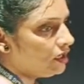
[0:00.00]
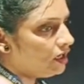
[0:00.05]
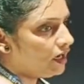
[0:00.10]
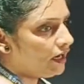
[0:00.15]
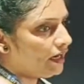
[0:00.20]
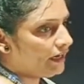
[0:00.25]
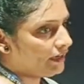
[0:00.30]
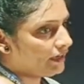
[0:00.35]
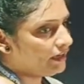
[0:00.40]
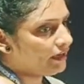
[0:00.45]

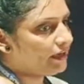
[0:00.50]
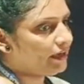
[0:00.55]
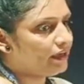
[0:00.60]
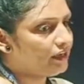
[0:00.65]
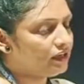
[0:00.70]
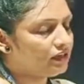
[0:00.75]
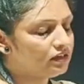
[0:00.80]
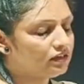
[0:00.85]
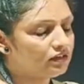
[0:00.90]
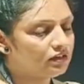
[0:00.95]

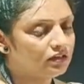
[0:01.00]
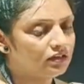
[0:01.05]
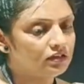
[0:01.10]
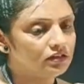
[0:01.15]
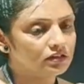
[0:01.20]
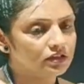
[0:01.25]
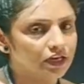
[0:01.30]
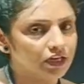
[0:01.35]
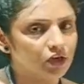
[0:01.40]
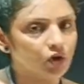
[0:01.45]

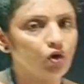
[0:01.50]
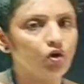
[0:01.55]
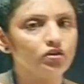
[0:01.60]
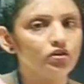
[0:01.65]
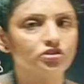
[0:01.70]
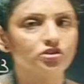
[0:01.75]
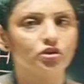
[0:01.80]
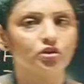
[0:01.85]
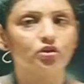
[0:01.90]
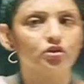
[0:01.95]
Aldehyde
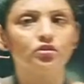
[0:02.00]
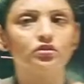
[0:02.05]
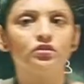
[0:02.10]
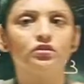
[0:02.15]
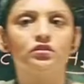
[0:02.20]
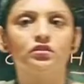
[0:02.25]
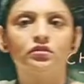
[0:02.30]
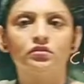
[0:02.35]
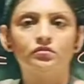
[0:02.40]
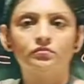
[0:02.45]
ketone
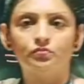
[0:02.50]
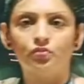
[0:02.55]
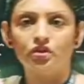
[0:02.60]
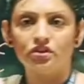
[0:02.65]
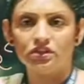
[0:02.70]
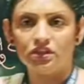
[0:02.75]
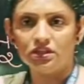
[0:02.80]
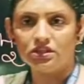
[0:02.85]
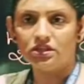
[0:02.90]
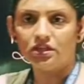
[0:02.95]
show
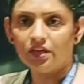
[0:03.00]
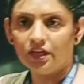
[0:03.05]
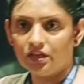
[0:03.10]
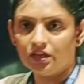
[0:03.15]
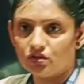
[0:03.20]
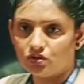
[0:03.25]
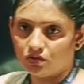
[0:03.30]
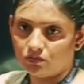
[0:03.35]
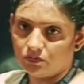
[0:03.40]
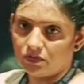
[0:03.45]
position
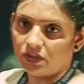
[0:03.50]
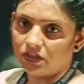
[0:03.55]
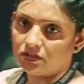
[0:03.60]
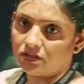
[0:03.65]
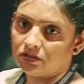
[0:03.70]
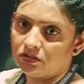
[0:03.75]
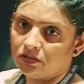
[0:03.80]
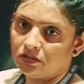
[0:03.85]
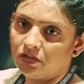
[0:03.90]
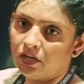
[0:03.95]
isomers.
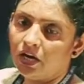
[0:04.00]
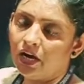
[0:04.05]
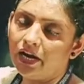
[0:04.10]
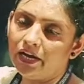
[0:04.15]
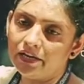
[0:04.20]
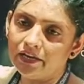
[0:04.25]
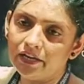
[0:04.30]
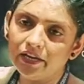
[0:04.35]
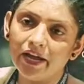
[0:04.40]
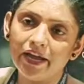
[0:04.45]

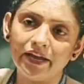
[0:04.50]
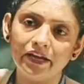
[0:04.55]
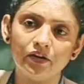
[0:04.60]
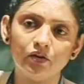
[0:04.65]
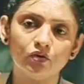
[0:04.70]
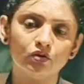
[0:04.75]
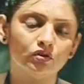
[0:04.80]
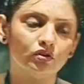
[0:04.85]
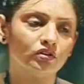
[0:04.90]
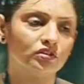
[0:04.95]
Aldehyde
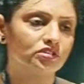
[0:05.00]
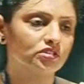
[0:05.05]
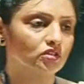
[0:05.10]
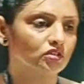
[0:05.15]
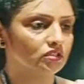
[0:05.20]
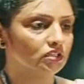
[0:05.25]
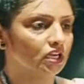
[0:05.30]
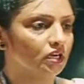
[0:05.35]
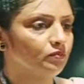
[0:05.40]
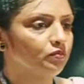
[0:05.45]
do not show
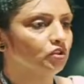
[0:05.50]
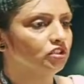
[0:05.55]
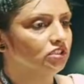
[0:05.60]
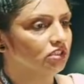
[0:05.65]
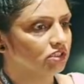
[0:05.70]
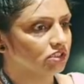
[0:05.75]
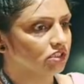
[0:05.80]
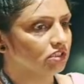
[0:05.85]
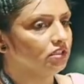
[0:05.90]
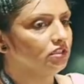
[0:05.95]
the
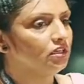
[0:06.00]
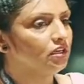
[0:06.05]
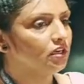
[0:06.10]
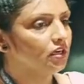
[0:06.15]
position